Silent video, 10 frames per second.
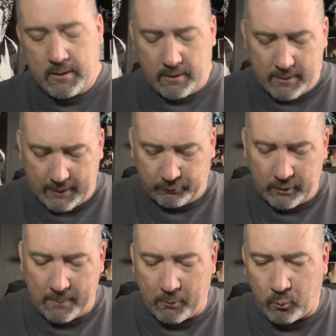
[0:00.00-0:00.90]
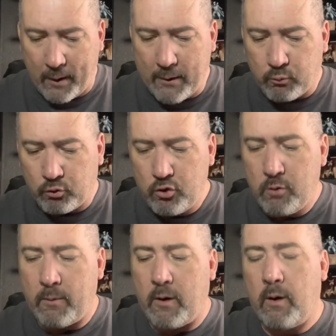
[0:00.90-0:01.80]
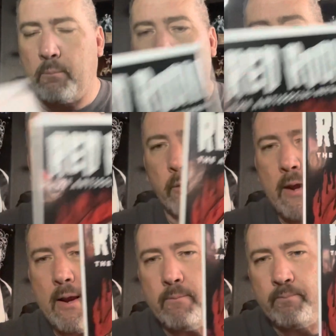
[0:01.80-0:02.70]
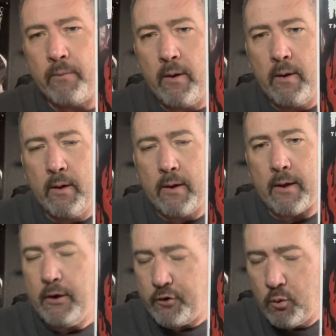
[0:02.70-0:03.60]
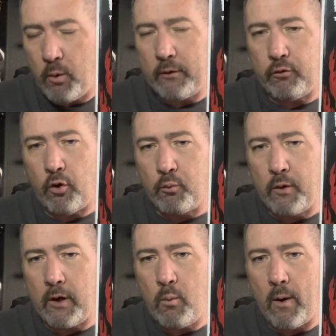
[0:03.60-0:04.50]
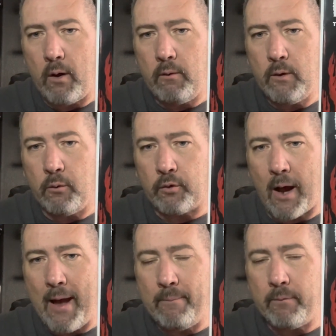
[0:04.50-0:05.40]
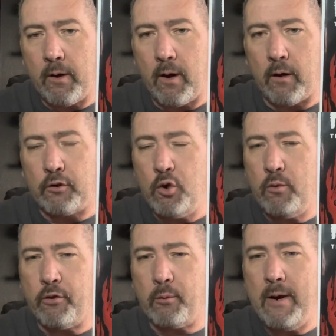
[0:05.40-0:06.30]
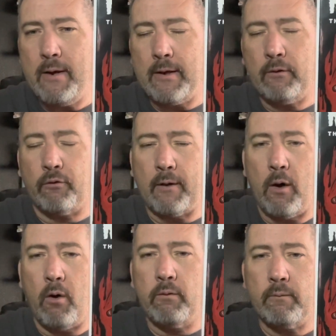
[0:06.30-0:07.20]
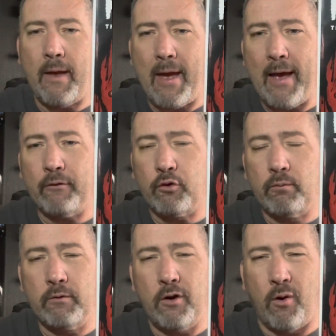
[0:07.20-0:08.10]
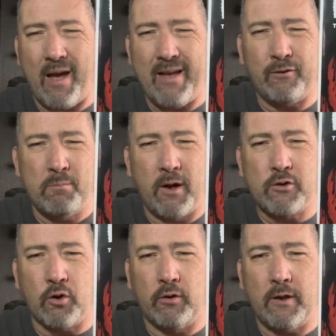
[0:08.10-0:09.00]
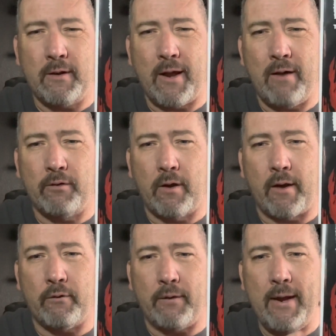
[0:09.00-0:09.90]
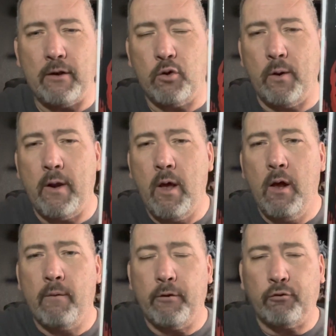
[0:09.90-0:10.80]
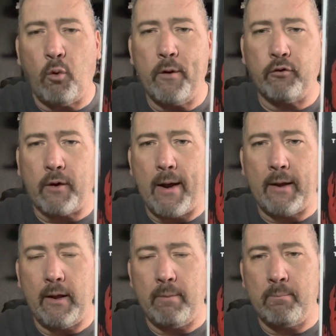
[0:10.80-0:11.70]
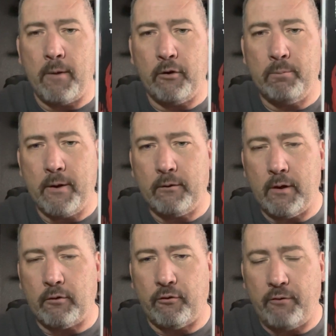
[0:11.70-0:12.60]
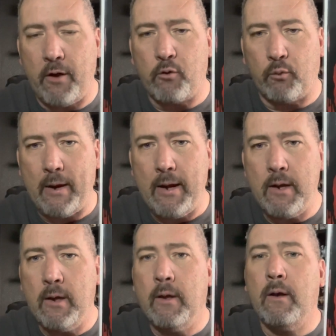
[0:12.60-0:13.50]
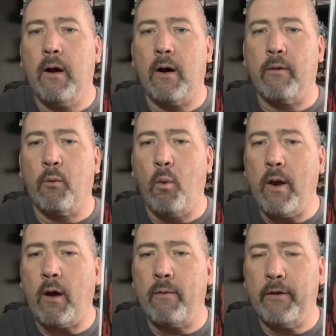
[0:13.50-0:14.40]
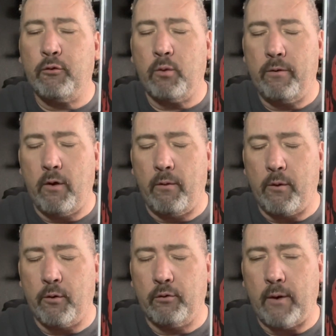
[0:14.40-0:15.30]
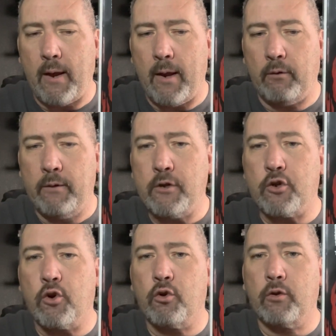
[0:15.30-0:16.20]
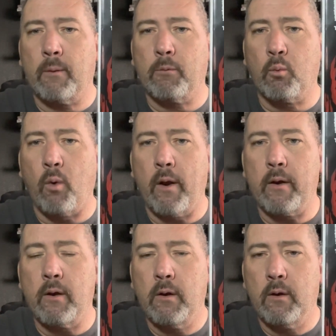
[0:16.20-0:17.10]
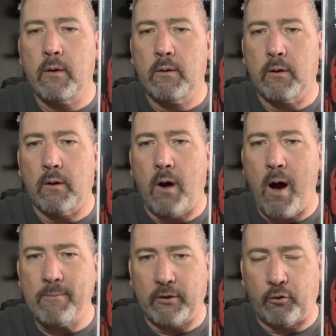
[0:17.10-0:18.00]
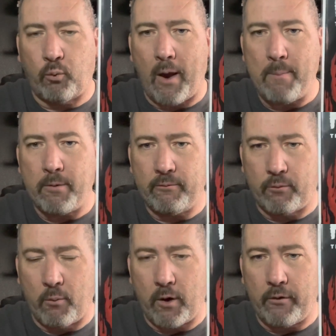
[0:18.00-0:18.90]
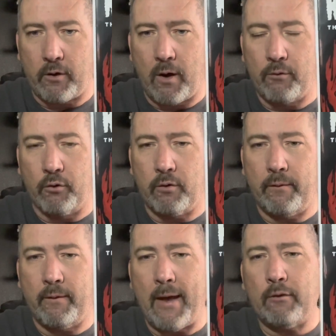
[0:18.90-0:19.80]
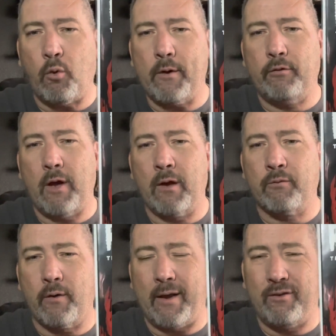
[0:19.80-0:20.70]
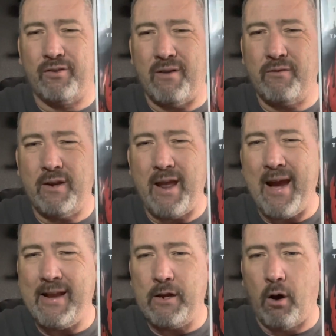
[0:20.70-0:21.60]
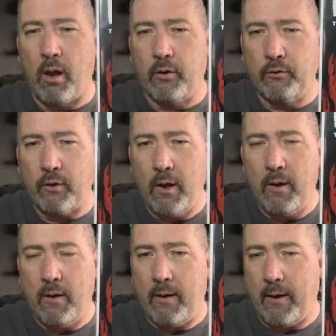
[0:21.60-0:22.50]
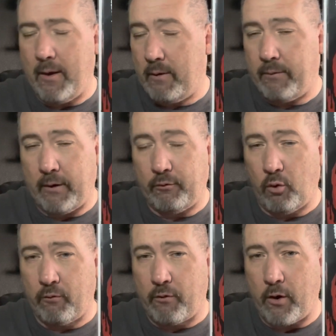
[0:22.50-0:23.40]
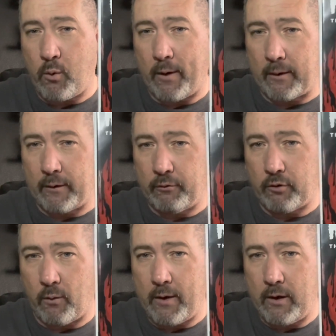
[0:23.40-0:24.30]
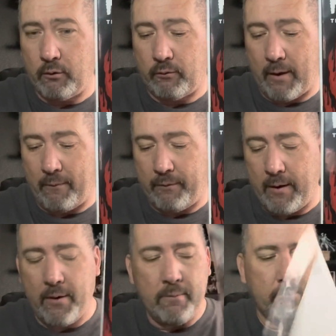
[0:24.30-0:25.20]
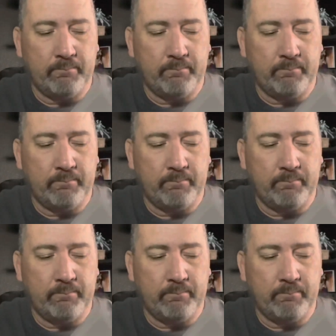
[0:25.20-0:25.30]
Next up, Red Room number three. Issue one sold really well. It was hot. Uh, two and three didn't sell as, you know, as much or didn't have a lot of heat to it. The stories are kind of hit and miss, but it, it's a fun read. Uh, the one on this one, though, there was a Ninja Turtle number one homage swipe for one of their covers, and that's already selling for like $70, $80, and they sold very quickly. So here's that there.